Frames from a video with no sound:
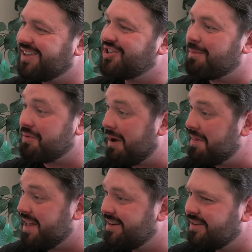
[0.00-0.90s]
Let's jump
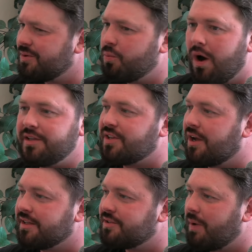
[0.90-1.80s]
around then. Why
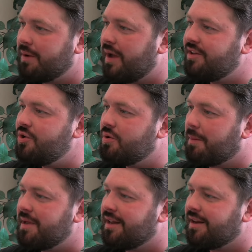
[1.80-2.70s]
science? Where, where did you
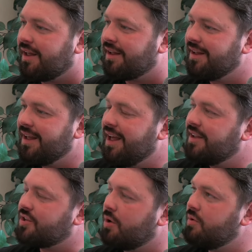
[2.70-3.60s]
come in at like?
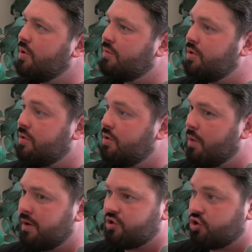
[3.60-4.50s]
So you you, you
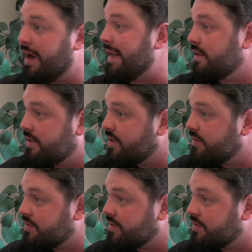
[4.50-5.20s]
weren't trained